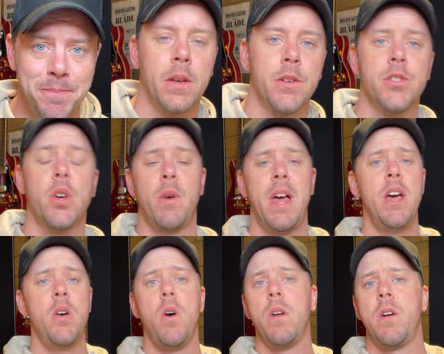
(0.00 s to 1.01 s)
So
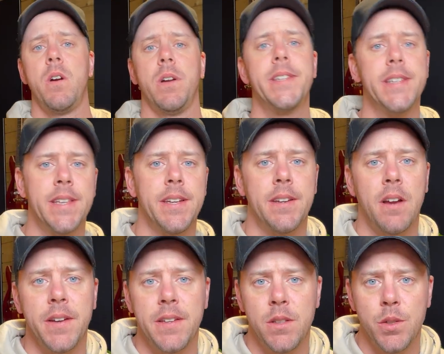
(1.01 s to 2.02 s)
how on earth did
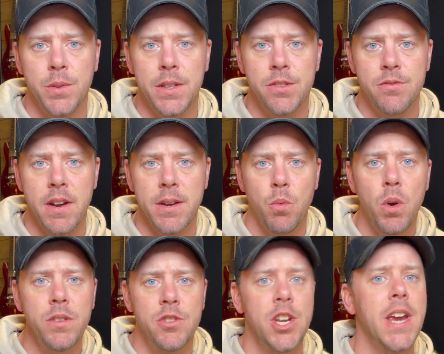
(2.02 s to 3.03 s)
I do this, right?
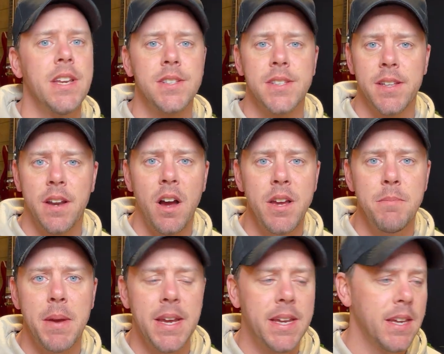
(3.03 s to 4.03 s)
What changes did I
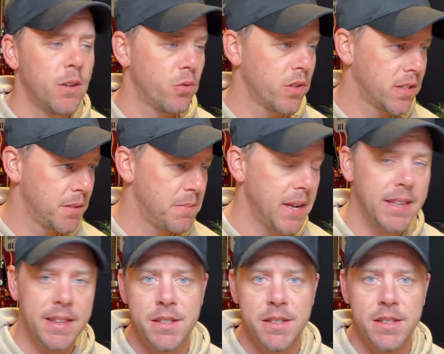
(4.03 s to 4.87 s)
make in order to make this